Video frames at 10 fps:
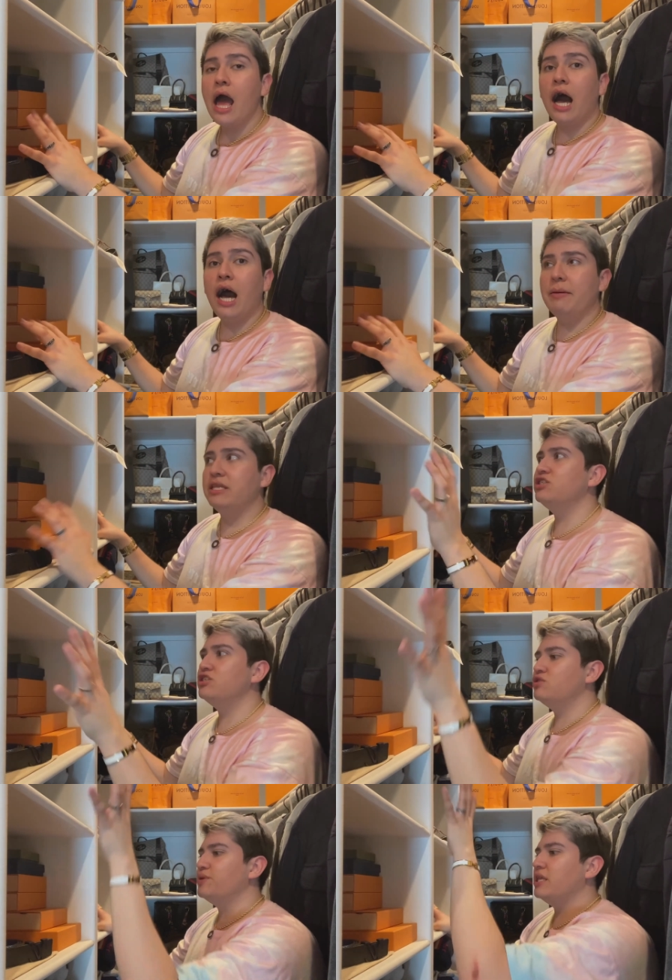And this is
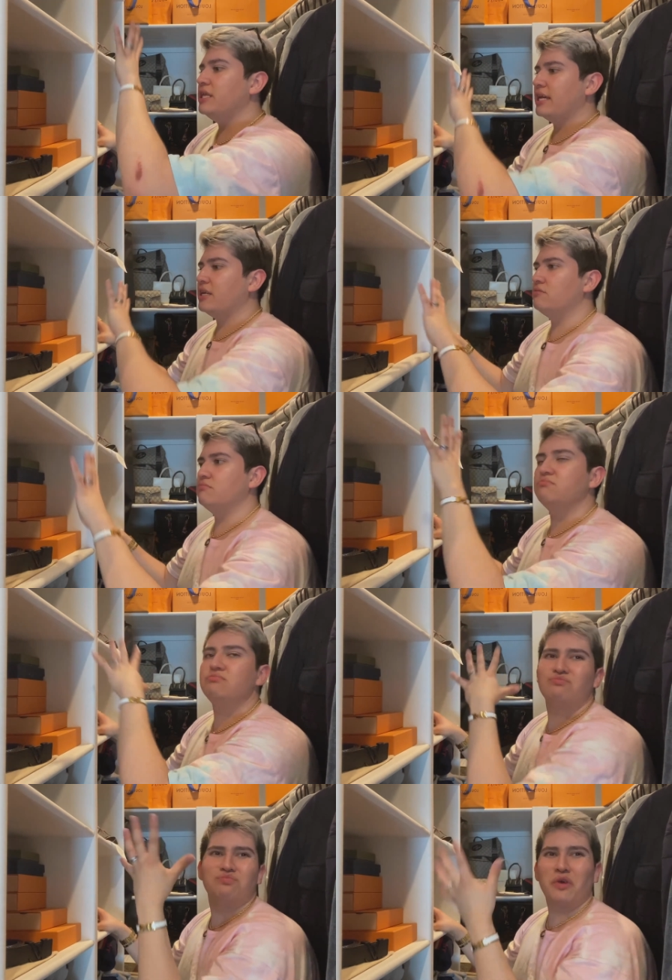just really like
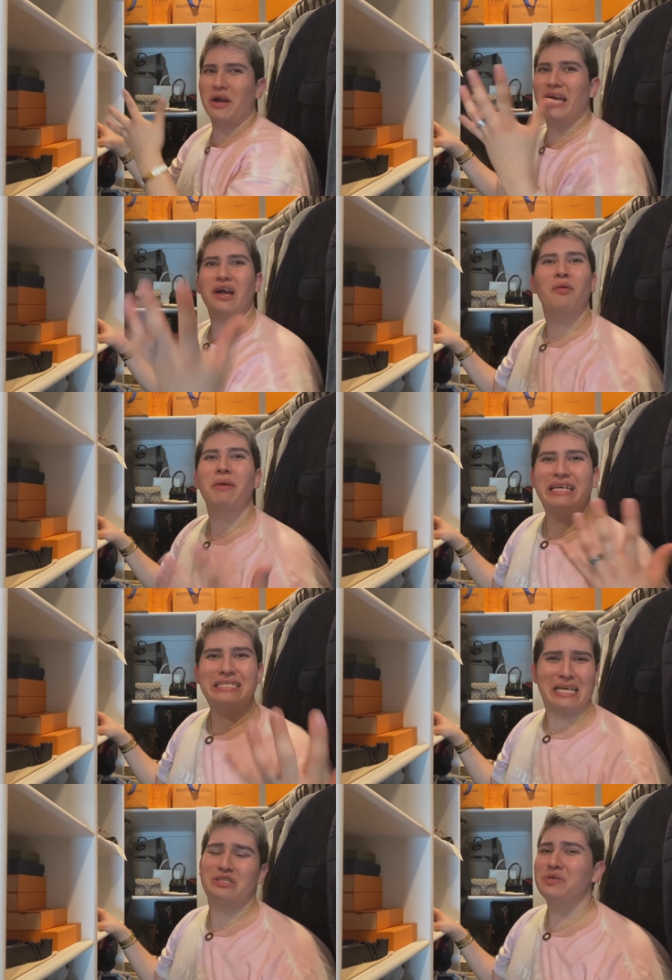where like all my
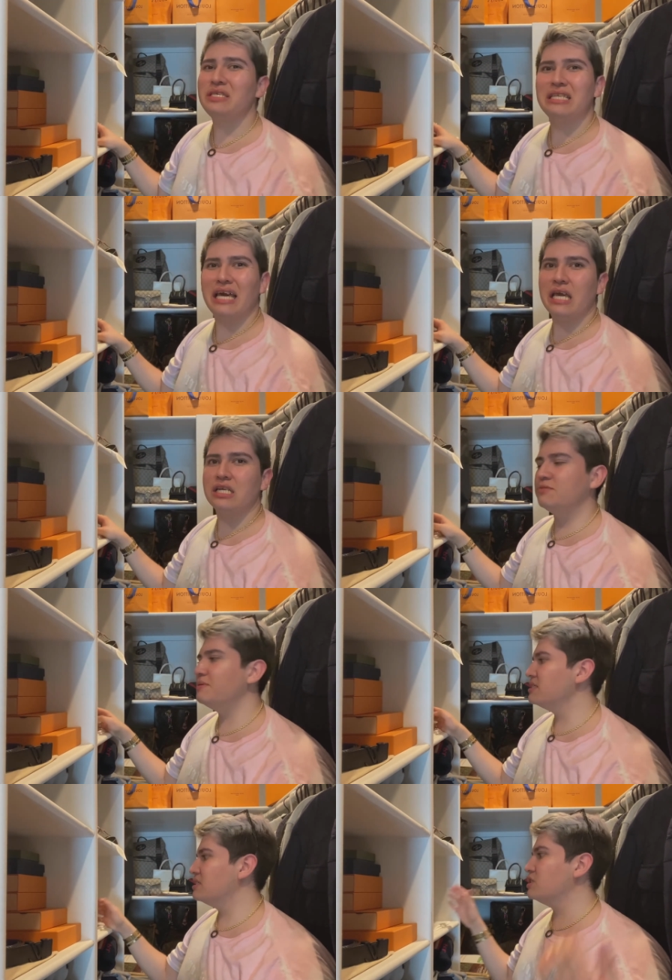accessories lay, just
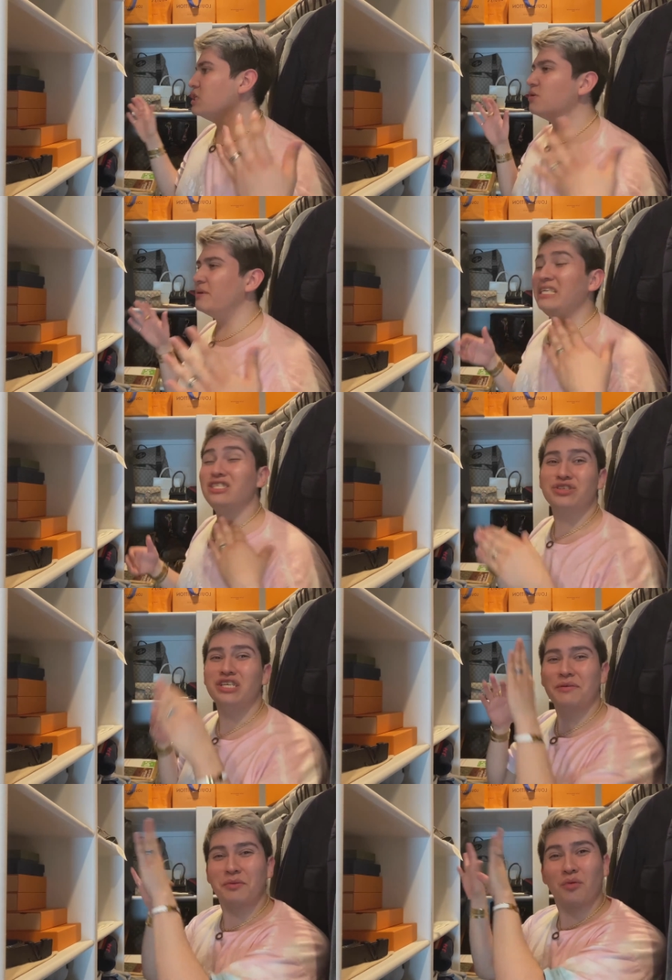because it's a little bit easier
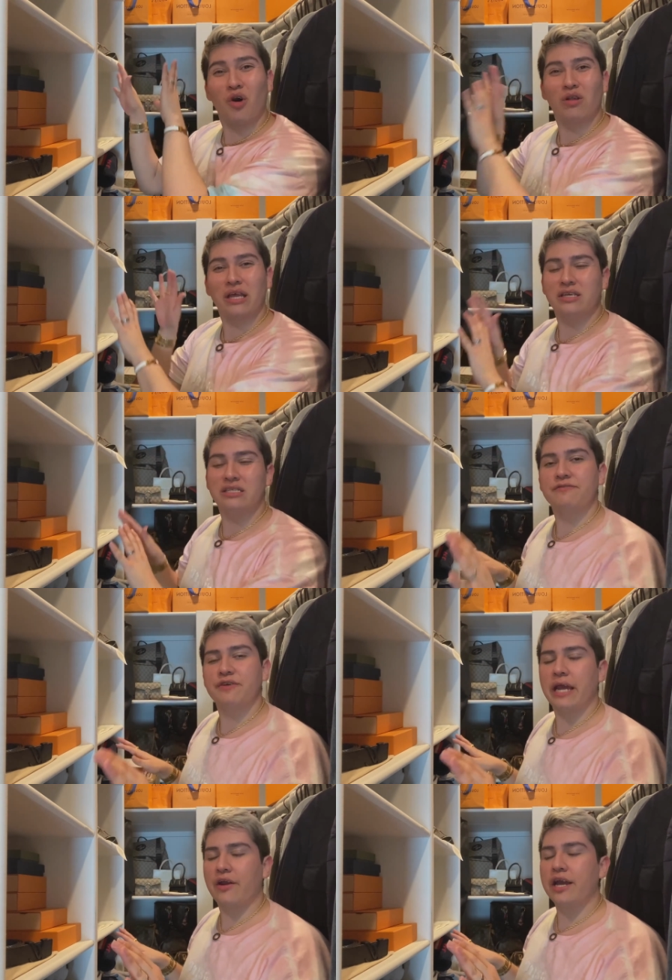to use them all like
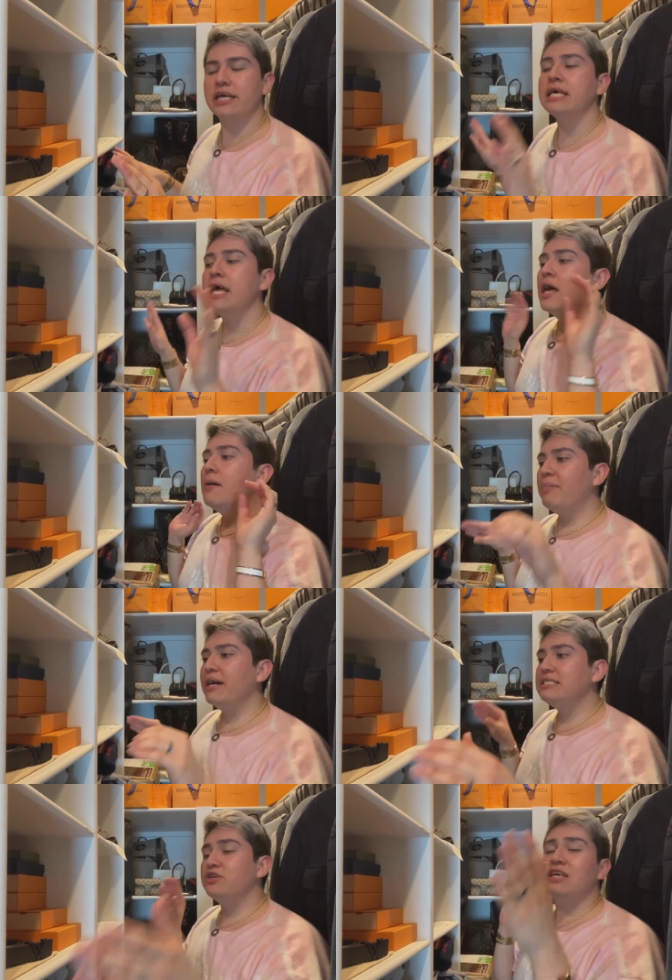different areas,
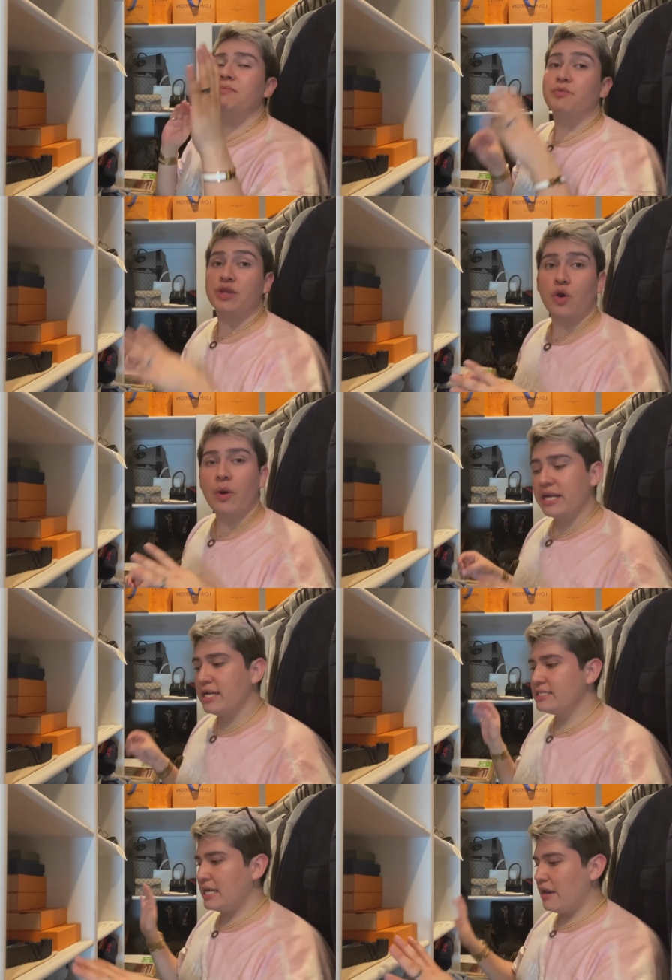but still keep it really
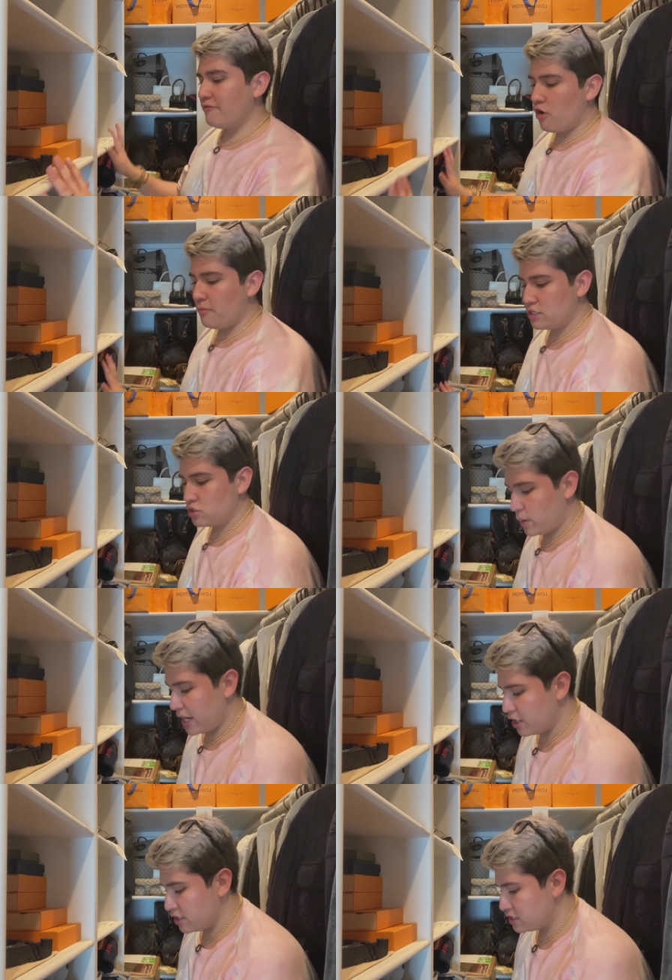organized. And I have all my
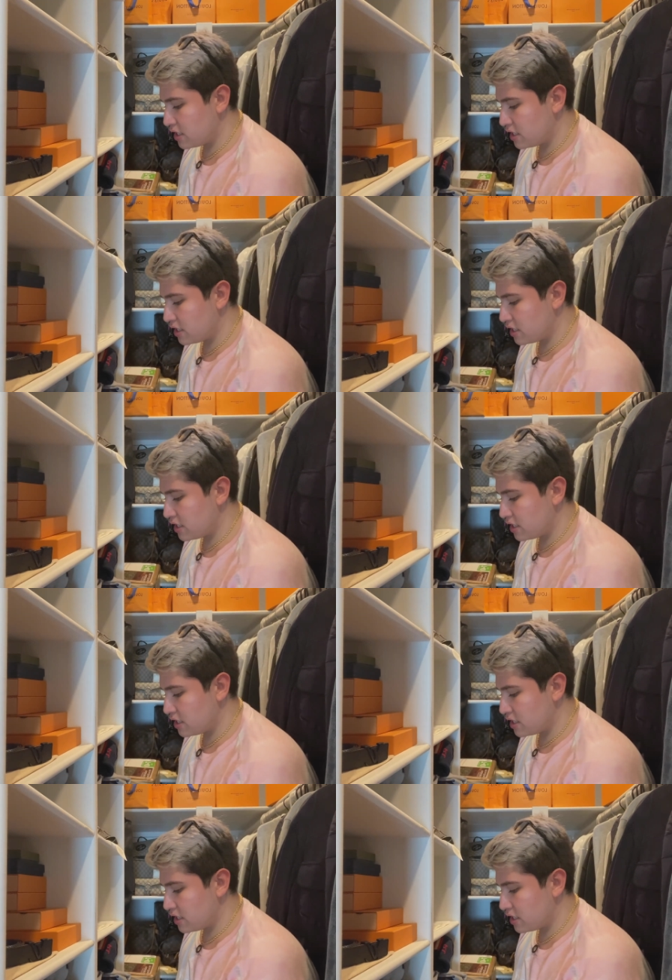sweaters,